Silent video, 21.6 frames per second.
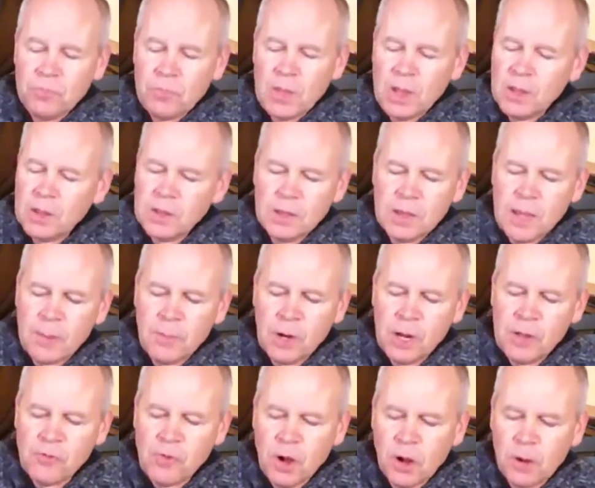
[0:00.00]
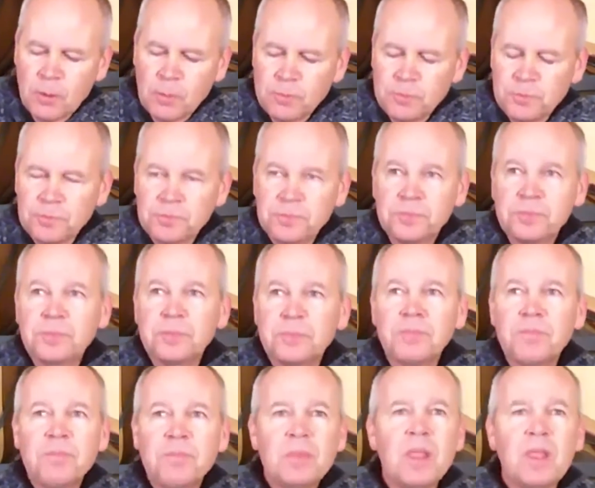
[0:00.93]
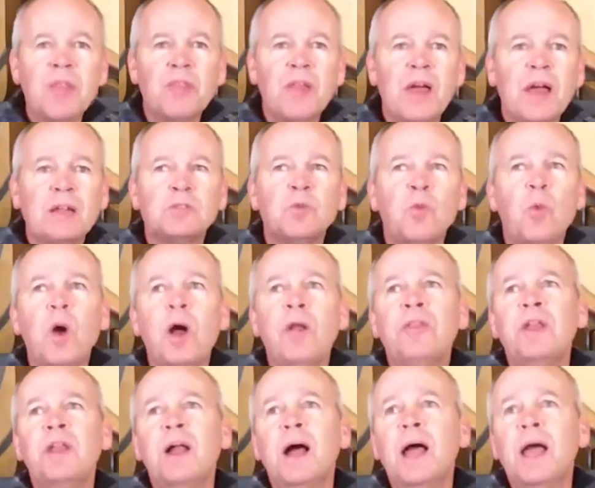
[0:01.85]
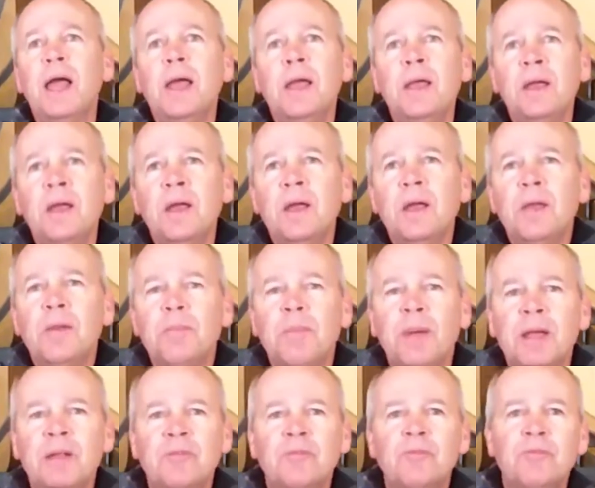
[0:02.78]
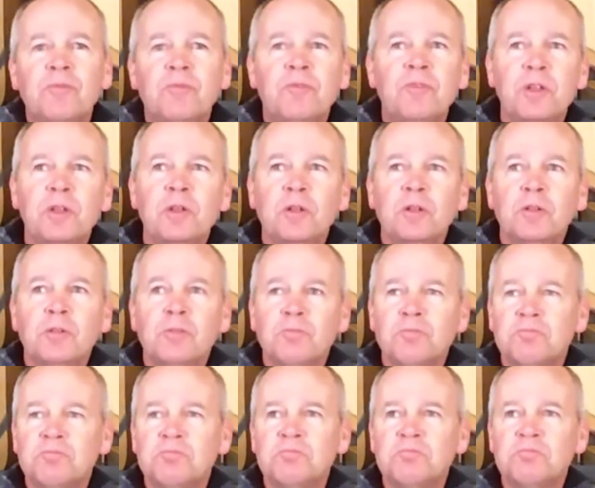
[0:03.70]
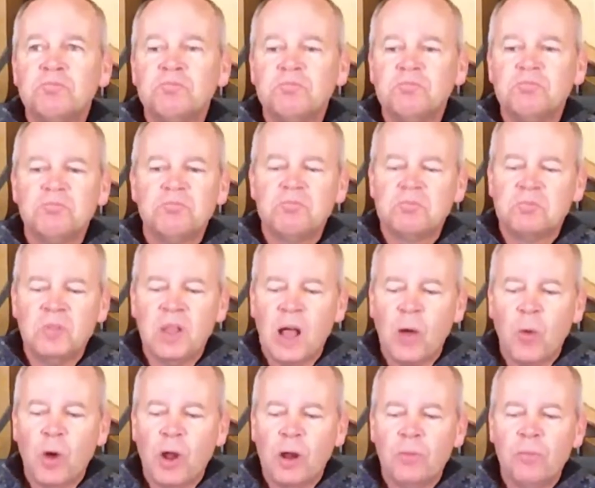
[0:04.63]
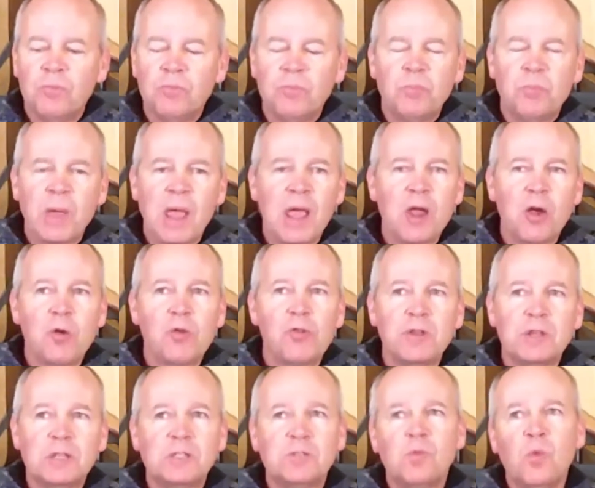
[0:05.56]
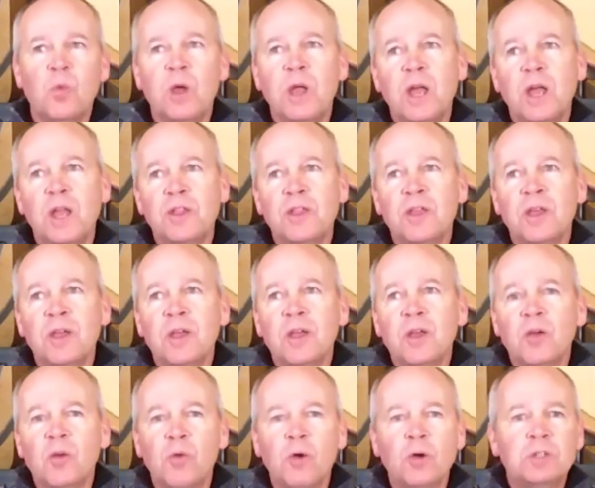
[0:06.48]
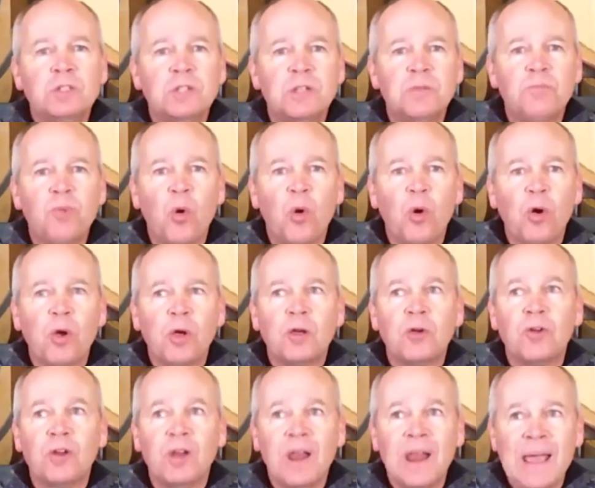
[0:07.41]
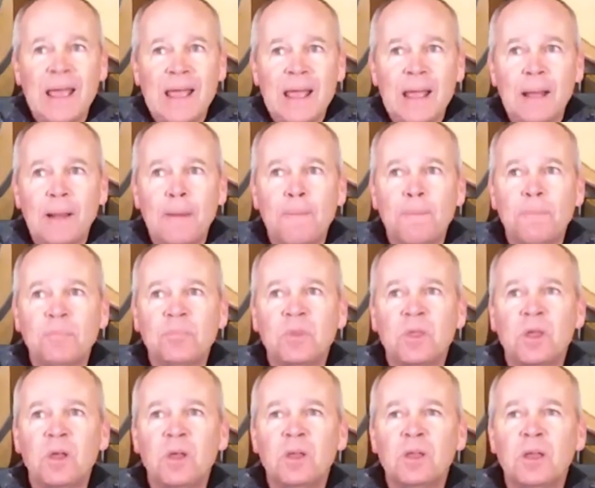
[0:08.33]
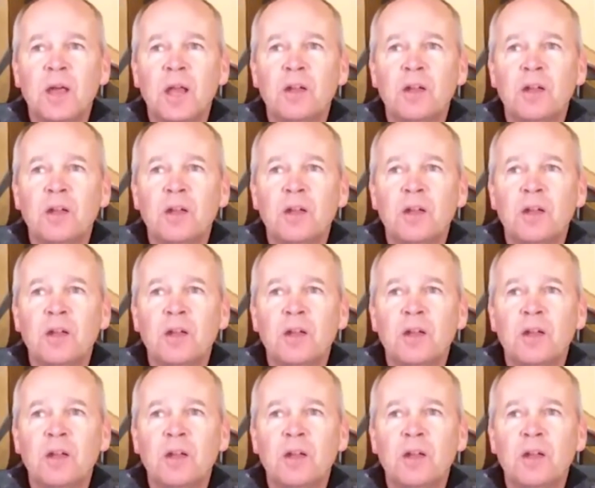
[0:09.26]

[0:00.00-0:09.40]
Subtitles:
Cabernet Franc, that's one that I might feel that I want to pair this with roasted pork or lamb, kind of